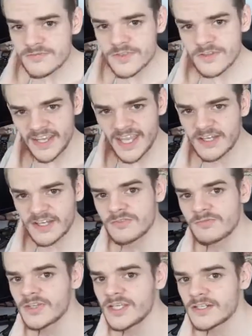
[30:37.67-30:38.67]
of the
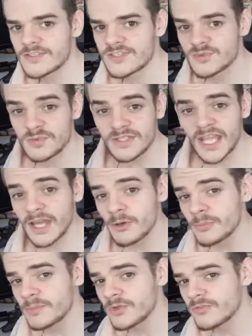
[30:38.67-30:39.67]
reaction videos will now
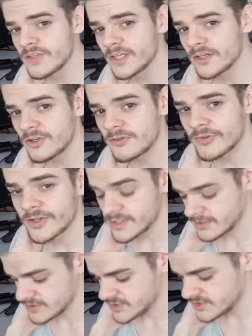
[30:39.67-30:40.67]
be moving
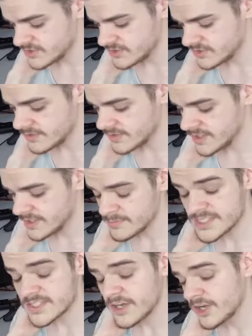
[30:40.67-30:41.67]
over to the
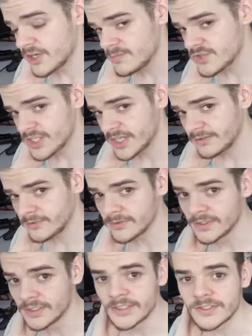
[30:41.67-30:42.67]
Mr. Home
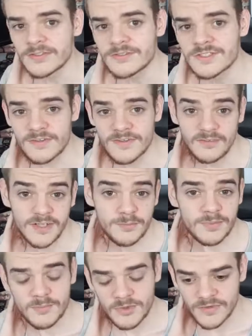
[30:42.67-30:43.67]
channel. So they'll now
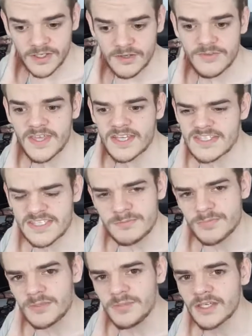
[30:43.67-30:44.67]
be moving over there
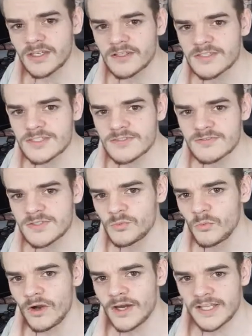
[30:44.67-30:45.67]
simply because the
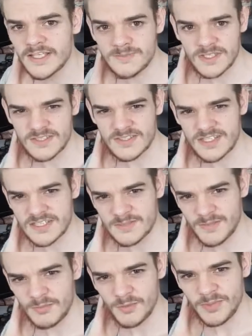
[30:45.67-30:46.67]
reason why is because it's a
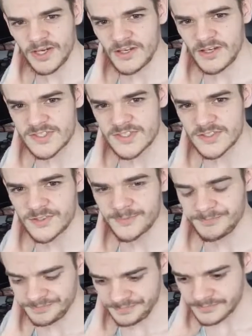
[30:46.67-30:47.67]
bit more
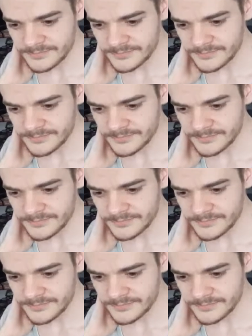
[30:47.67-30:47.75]
personal.